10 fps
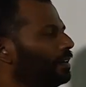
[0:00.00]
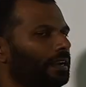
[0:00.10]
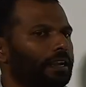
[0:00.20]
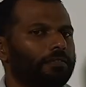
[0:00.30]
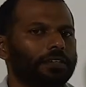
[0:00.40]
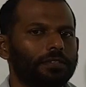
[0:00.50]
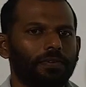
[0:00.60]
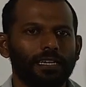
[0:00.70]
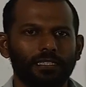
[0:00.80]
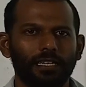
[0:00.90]
Right, first
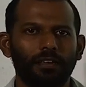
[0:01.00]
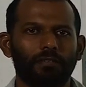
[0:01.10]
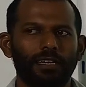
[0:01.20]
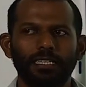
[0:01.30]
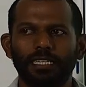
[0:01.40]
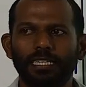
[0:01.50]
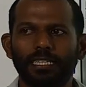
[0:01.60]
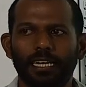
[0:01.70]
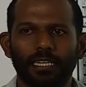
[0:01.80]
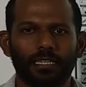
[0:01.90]
we'll see what is
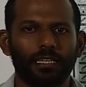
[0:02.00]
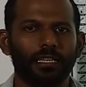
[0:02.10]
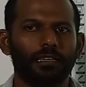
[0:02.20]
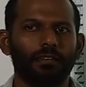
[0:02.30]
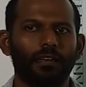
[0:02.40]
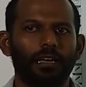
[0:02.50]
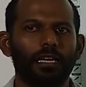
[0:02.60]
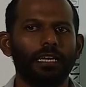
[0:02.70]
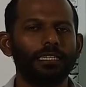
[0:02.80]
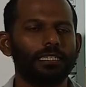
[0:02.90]
internet.
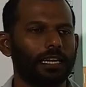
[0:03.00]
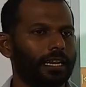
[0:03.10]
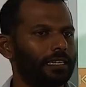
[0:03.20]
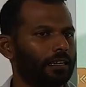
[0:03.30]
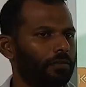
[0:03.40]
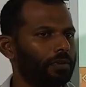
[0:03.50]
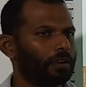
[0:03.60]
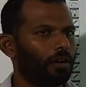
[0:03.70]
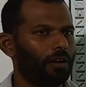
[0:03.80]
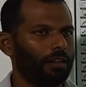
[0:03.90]
Internet, we
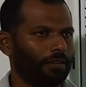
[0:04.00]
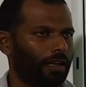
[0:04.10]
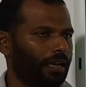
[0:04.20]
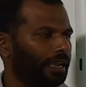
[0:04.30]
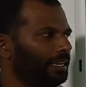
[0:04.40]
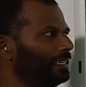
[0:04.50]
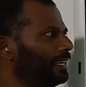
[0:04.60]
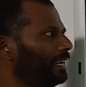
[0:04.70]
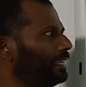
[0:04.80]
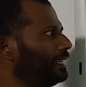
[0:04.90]
call
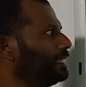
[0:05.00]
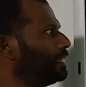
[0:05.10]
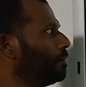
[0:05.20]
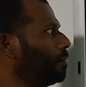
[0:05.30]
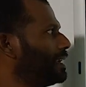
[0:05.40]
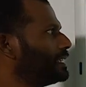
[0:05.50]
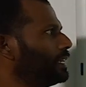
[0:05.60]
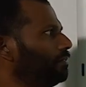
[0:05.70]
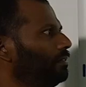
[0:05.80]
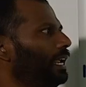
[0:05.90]
internet is a
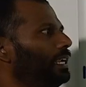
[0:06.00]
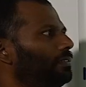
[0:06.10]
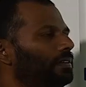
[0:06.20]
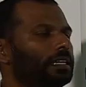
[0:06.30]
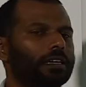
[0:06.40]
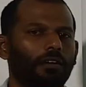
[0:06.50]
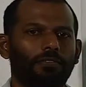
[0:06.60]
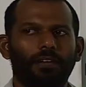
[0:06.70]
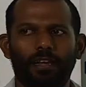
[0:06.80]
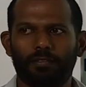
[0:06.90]
massive network
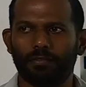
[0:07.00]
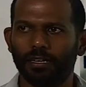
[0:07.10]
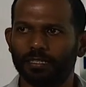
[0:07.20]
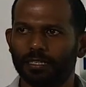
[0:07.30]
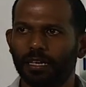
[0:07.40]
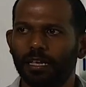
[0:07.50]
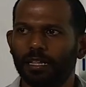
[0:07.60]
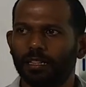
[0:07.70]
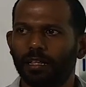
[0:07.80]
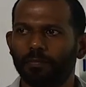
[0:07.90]
of networks.
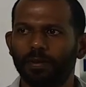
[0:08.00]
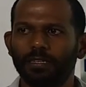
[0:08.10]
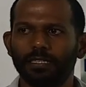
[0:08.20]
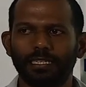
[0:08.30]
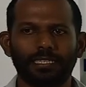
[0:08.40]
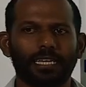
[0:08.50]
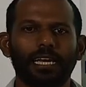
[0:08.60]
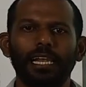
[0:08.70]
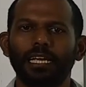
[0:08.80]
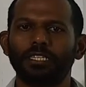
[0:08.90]
That means it's a
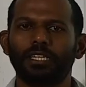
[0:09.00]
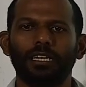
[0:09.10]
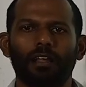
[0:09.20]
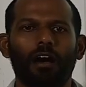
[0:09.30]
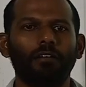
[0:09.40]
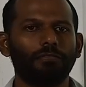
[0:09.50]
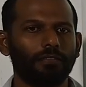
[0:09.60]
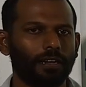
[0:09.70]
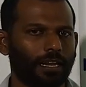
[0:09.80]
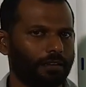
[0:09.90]
collection
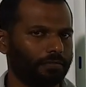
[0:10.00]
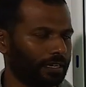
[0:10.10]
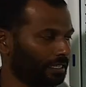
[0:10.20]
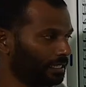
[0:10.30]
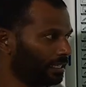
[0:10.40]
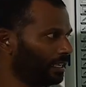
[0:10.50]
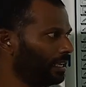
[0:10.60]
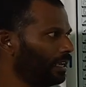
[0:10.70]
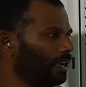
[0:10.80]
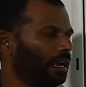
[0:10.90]
of networks.
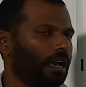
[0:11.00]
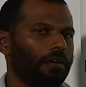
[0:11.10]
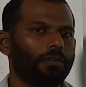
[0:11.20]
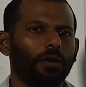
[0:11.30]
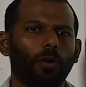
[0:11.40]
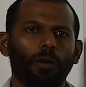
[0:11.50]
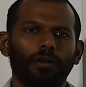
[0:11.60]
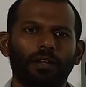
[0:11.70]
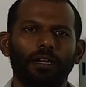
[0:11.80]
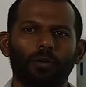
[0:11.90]
We
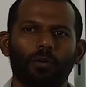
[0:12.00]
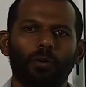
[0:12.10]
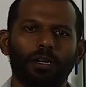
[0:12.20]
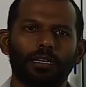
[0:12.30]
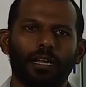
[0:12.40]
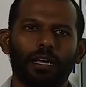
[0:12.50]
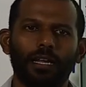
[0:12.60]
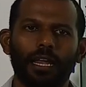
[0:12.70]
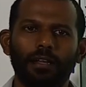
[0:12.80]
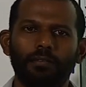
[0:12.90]
already know a
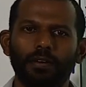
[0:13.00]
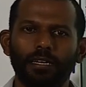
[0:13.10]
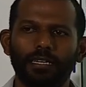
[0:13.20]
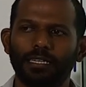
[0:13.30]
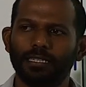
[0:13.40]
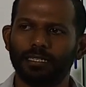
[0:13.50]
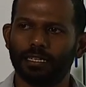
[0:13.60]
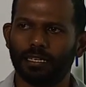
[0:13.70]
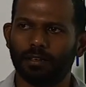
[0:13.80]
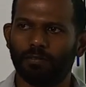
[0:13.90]
network
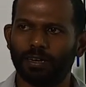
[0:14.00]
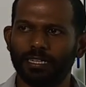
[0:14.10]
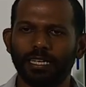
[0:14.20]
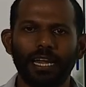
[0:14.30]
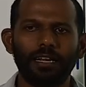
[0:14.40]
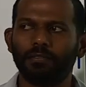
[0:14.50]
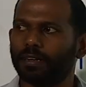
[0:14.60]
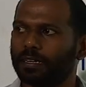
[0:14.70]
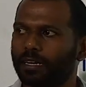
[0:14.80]
is, what is a network?